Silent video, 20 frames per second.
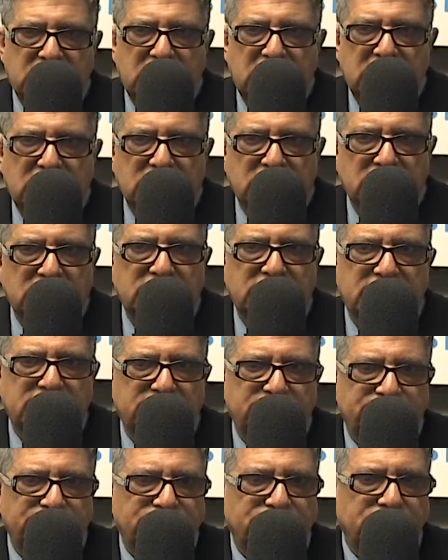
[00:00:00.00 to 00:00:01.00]

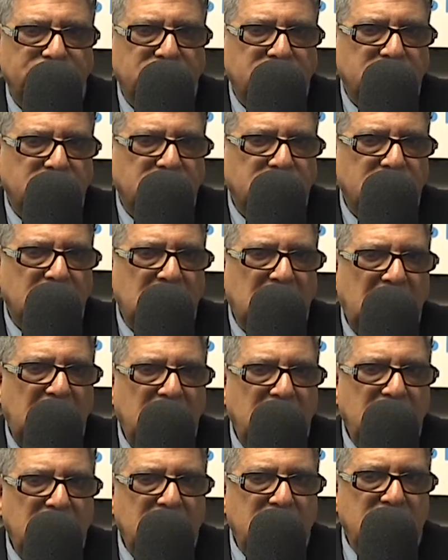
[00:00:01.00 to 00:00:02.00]
Islands,
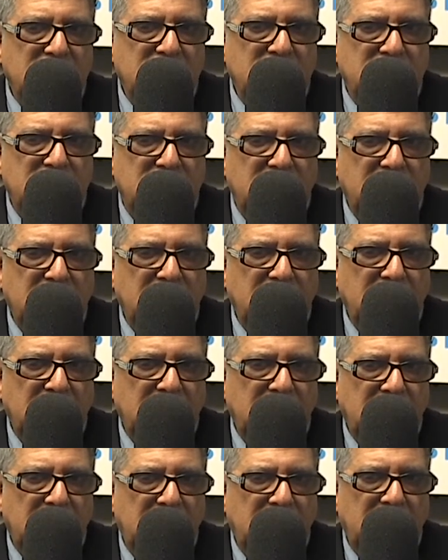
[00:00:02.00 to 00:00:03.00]

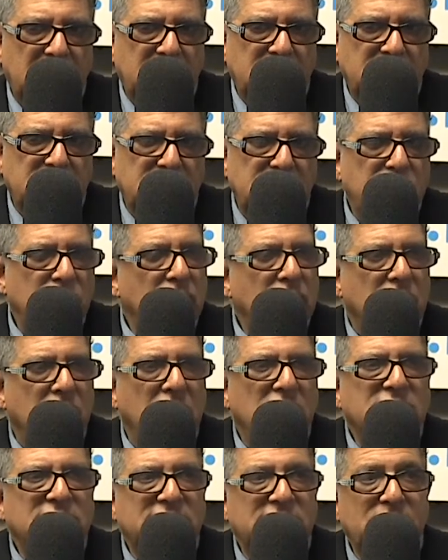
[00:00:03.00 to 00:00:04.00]
they had no
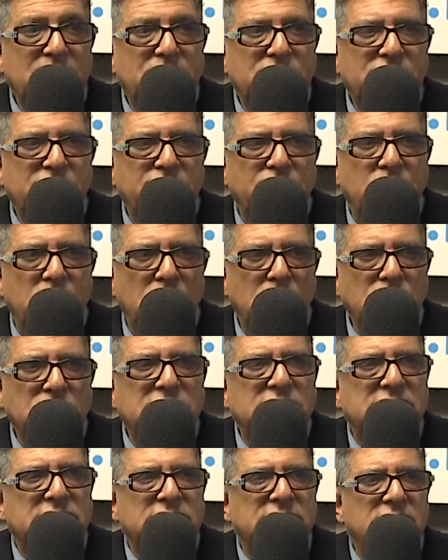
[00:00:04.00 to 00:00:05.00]
concept of
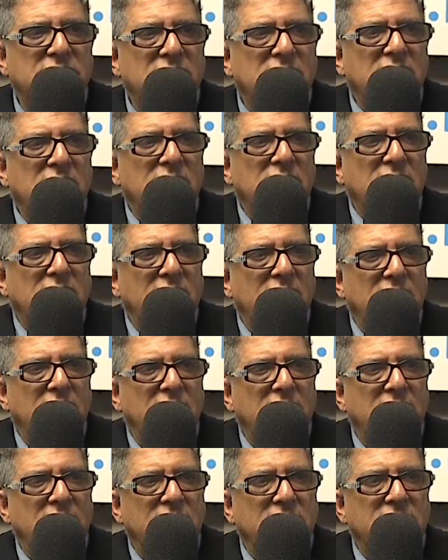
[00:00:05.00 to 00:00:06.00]
boats. Mm-hmm.
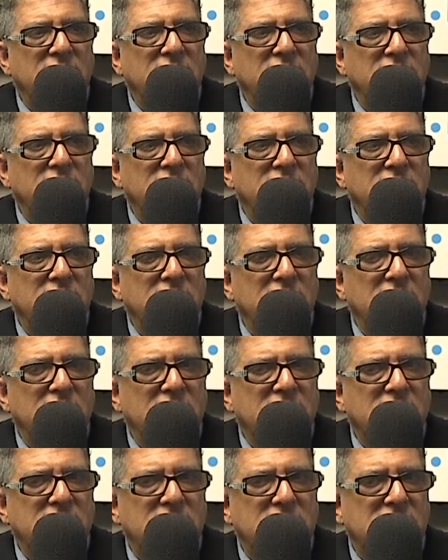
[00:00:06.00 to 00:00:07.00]
And
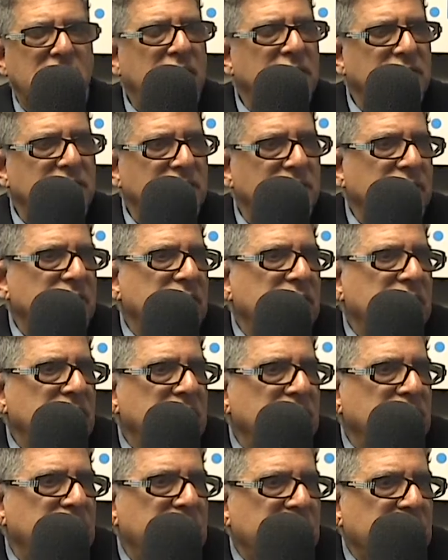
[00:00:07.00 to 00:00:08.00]
they said to
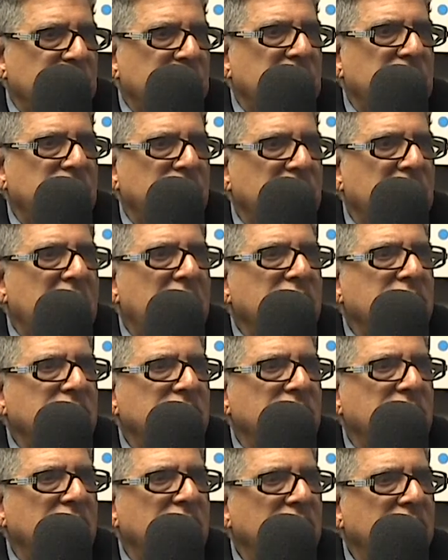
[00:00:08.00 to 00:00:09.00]
the people who
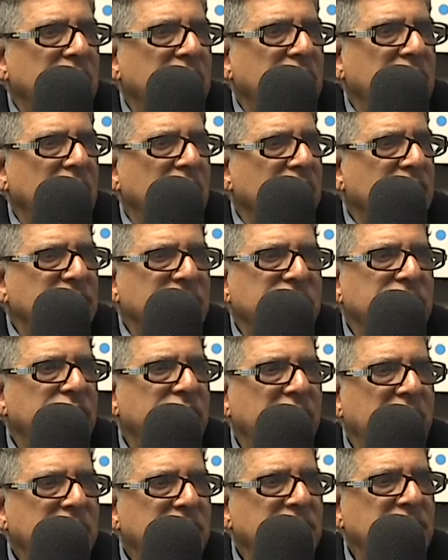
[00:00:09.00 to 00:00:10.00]
landed there, How did you
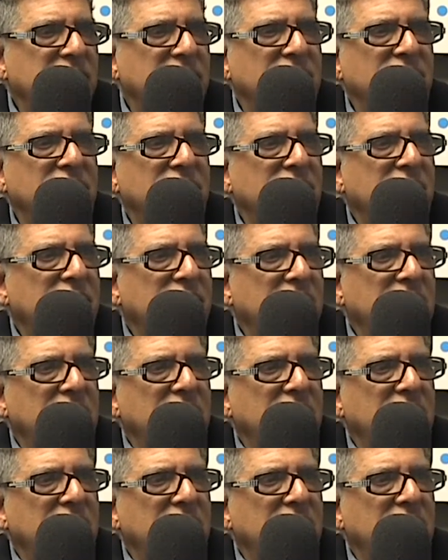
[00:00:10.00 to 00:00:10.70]
get here? Mm-hmm.